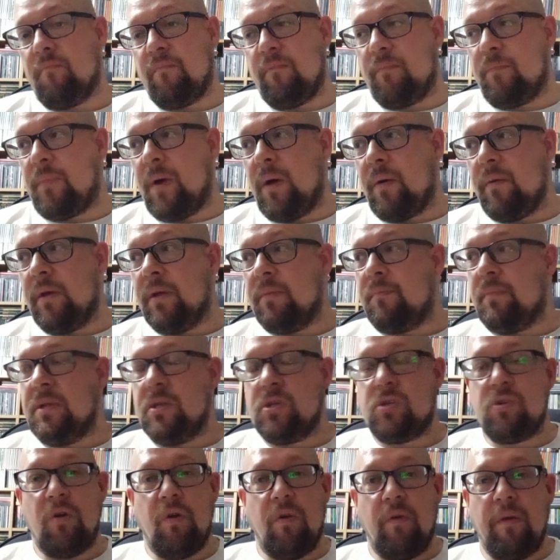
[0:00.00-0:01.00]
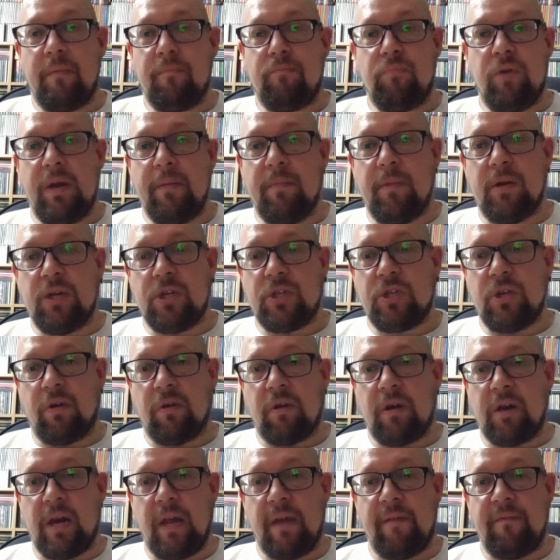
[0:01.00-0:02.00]
Bowie had been touring pretty much
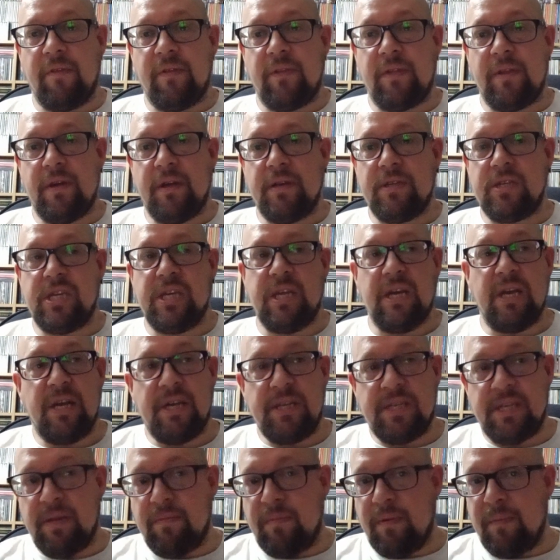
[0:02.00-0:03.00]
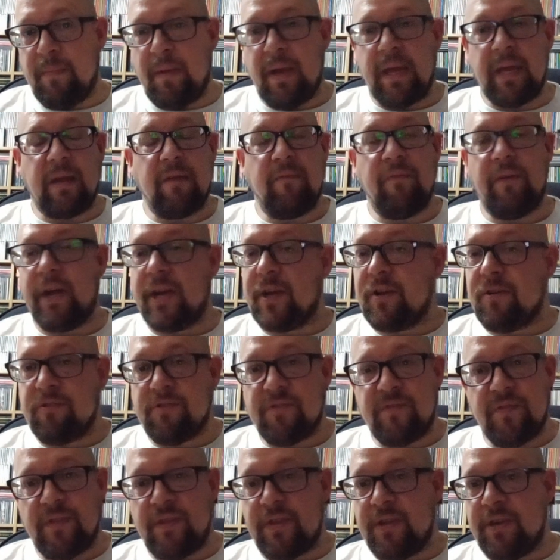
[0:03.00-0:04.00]
solidly for 30 years. He'd been making records
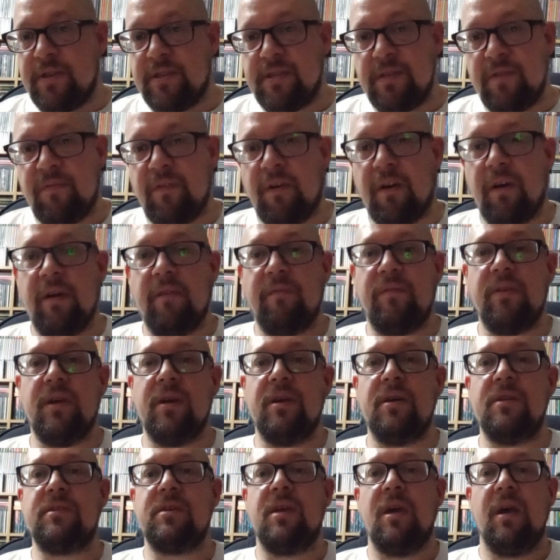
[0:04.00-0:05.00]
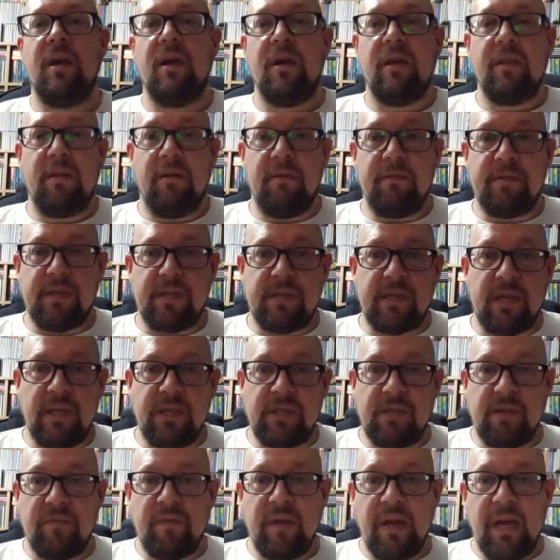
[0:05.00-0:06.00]
for 35 years. There was a
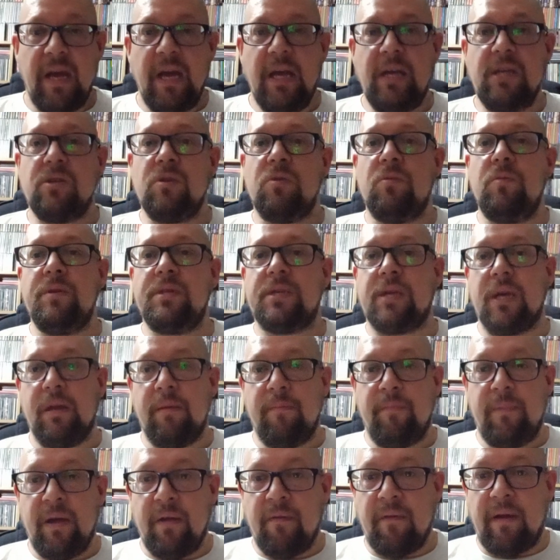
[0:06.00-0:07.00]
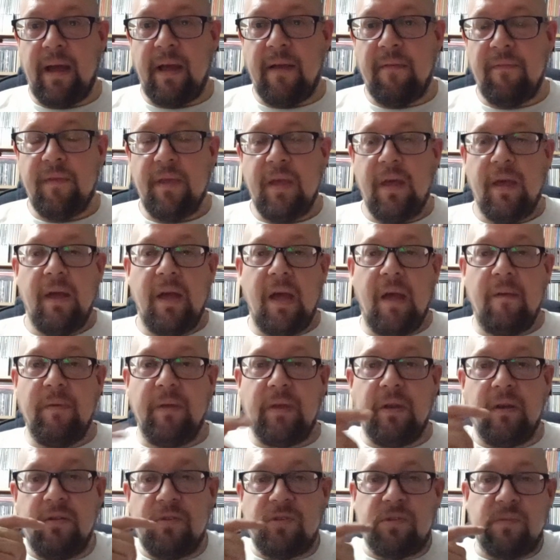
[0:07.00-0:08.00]
sense of, he's always going to be around. And
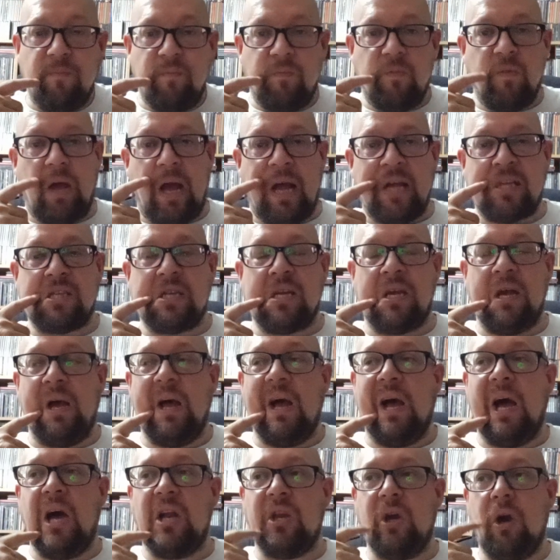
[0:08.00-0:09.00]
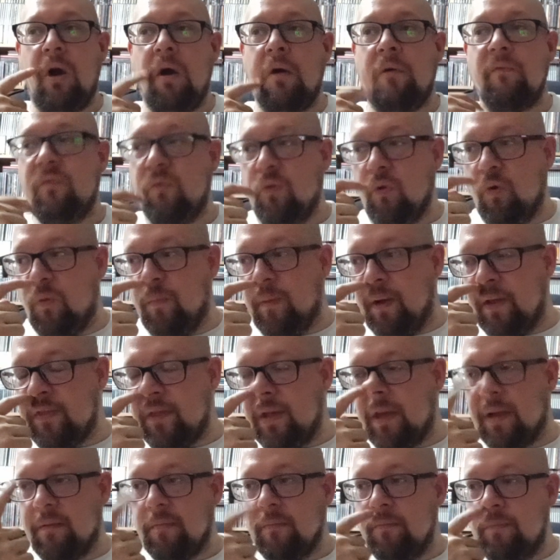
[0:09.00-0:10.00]
because as an art form, I
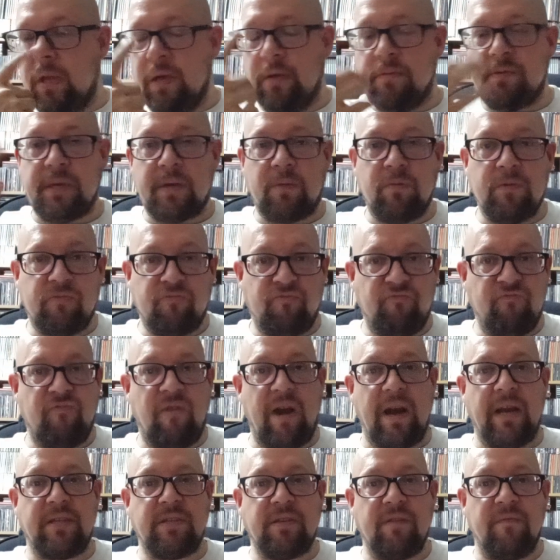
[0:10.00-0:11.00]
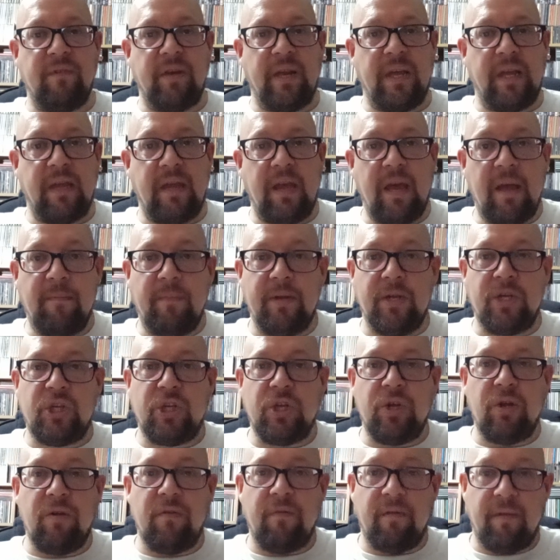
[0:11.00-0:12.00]
think music was relatively
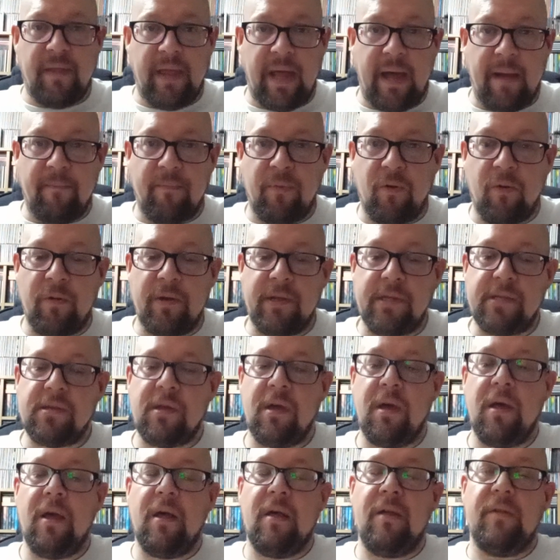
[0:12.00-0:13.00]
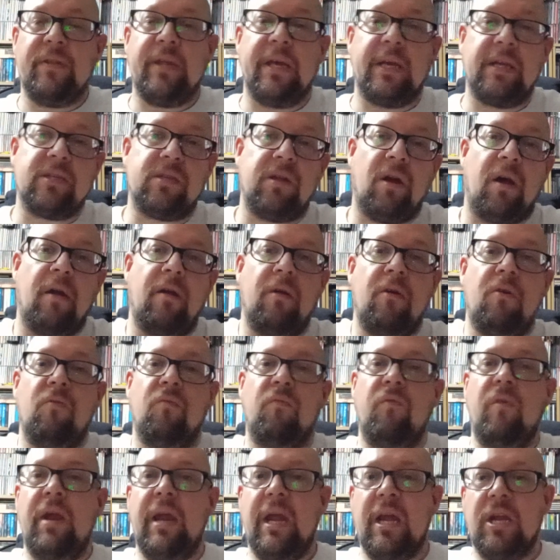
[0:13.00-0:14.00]
immature at that point. Things like
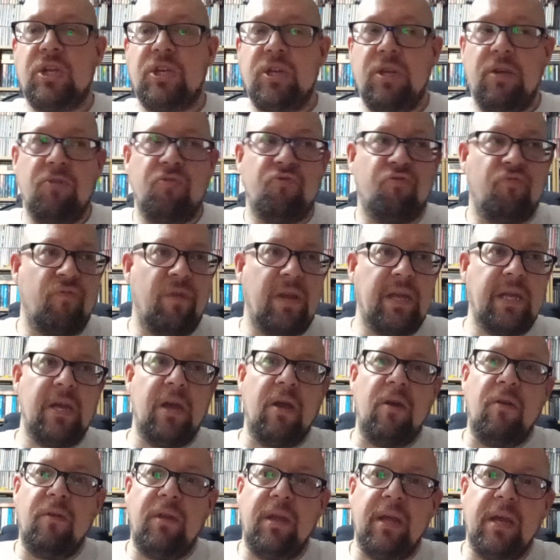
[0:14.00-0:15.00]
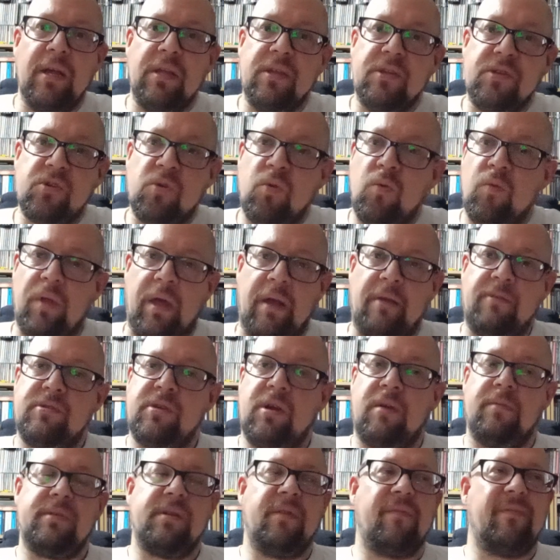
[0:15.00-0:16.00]
reissues, reunions, all those
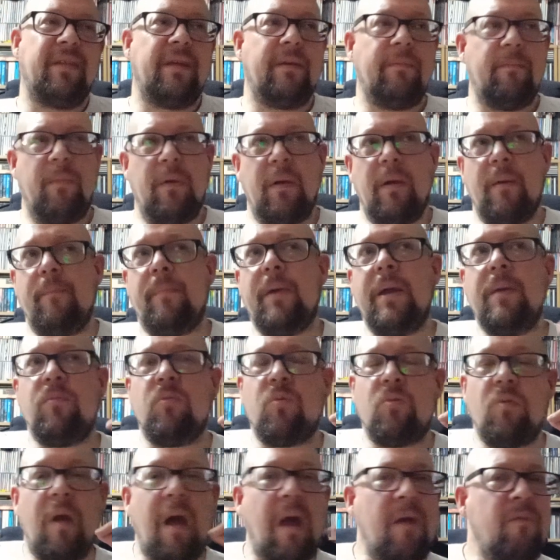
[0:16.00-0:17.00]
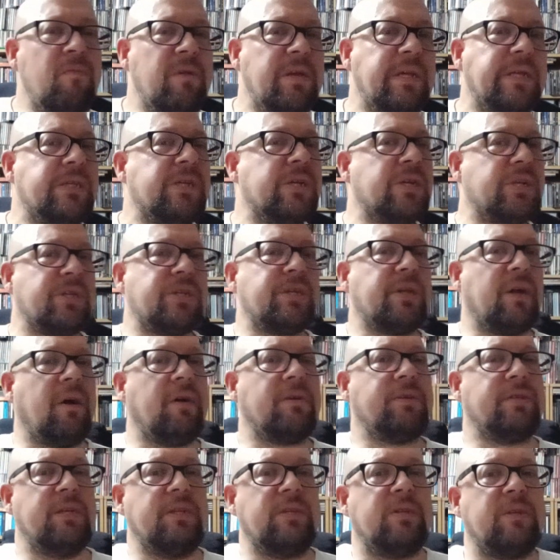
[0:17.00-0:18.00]
types of things, people were only just
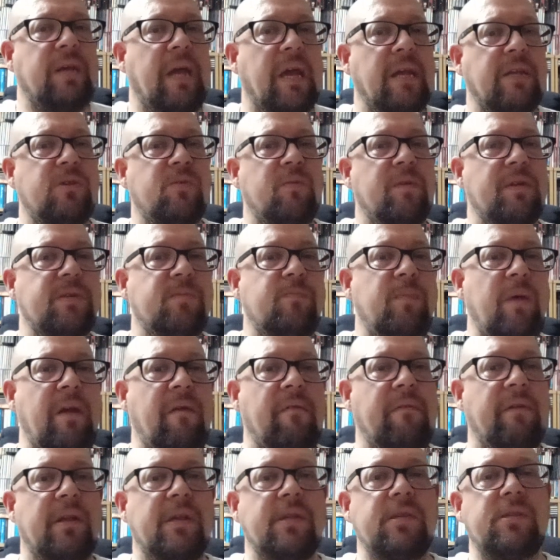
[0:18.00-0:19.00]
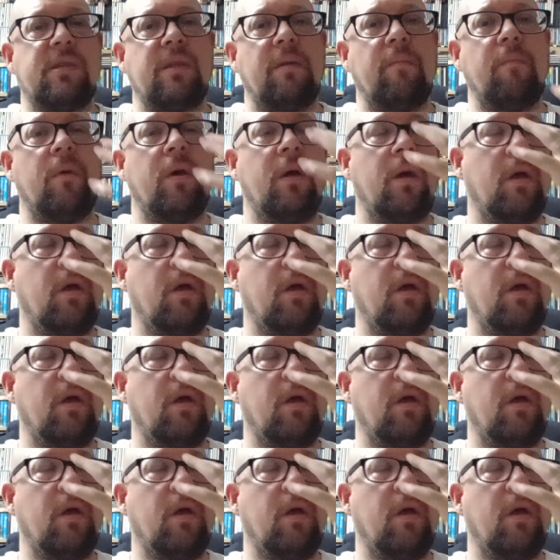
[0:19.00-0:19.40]
starting to get to experience them.